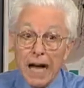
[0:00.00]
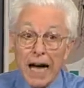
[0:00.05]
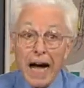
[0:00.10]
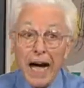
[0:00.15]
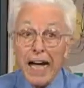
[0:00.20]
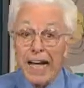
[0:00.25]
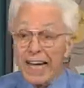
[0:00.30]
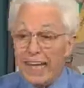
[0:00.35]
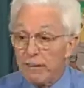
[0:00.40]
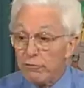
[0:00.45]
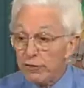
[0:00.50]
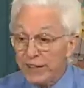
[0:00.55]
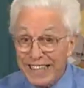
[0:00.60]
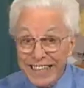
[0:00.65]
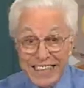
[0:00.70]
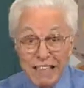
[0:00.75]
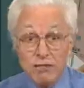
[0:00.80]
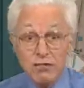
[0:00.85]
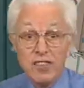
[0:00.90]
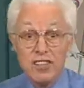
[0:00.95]
I have
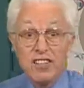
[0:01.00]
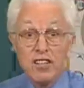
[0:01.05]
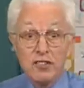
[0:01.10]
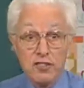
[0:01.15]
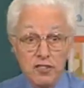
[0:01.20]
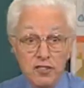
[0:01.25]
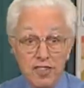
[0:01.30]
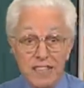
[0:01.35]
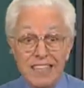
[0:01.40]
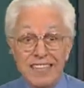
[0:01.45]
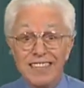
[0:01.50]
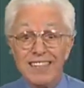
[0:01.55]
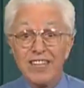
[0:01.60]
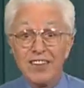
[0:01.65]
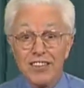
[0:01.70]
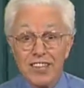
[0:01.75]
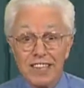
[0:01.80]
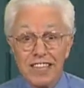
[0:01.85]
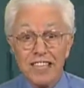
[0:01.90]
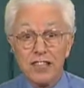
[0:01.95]
even seen
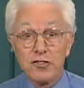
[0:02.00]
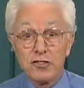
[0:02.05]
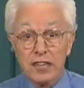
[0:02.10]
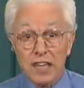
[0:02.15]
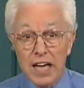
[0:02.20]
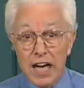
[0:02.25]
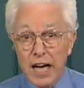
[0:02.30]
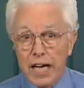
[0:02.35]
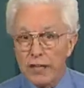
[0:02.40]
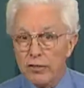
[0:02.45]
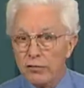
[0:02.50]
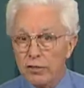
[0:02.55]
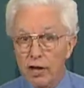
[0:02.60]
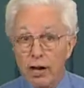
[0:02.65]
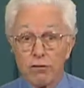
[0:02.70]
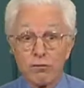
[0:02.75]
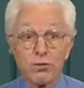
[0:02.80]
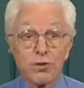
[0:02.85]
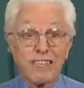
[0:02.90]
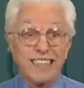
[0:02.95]
these kinds
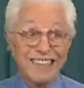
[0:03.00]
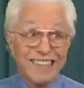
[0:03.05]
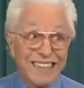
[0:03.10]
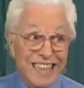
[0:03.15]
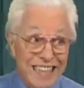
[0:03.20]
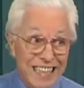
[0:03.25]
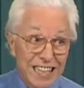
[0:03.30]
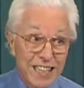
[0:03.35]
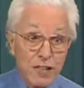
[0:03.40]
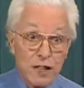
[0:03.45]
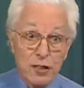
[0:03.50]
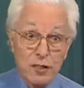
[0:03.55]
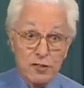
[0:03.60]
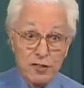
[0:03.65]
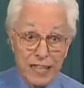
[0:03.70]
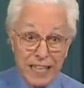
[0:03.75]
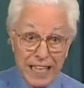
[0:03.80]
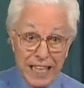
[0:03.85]
of ridiculous